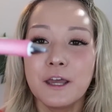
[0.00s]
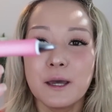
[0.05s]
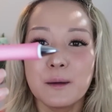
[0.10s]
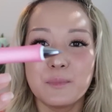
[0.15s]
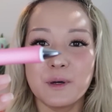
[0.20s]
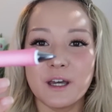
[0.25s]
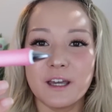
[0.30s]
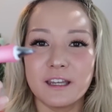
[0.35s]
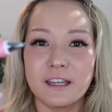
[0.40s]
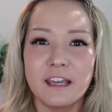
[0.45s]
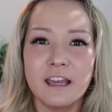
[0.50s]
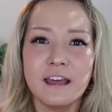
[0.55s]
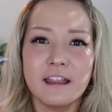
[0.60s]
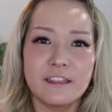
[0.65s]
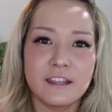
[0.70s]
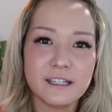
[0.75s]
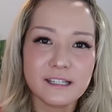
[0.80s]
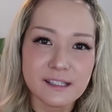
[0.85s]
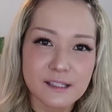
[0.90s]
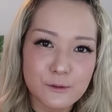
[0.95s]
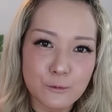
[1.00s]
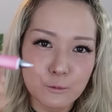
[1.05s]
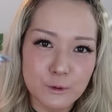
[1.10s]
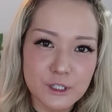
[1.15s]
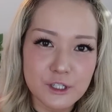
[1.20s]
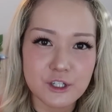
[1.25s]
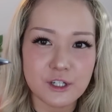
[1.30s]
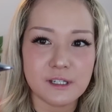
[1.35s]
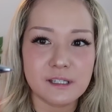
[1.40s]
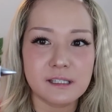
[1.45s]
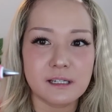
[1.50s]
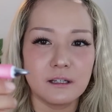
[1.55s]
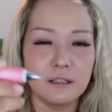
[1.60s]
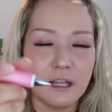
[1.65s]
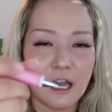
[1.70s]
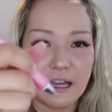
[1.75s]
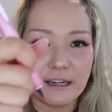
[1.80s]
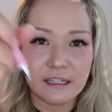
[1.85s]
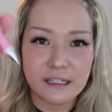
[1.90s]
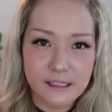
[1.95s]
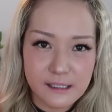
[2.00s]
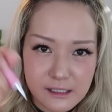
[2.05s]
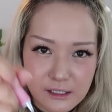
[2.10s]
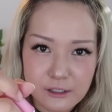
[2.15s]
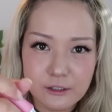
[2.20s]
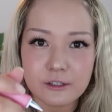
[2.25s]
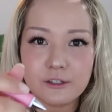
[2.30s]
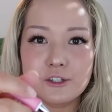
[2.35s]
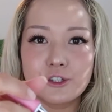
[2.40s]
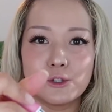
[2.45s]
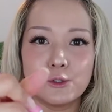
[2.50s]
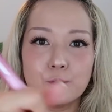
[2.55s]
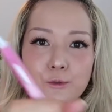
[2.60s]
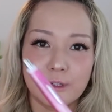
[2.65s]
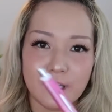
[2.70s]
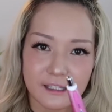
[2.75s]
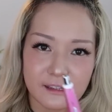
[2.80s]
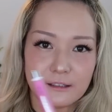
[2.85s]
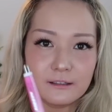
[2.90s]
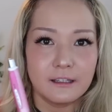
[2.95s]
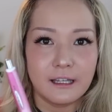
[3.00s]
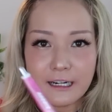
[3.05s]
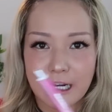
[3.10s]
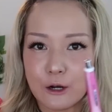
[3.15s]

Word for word: but this was just a lot easier to get the lead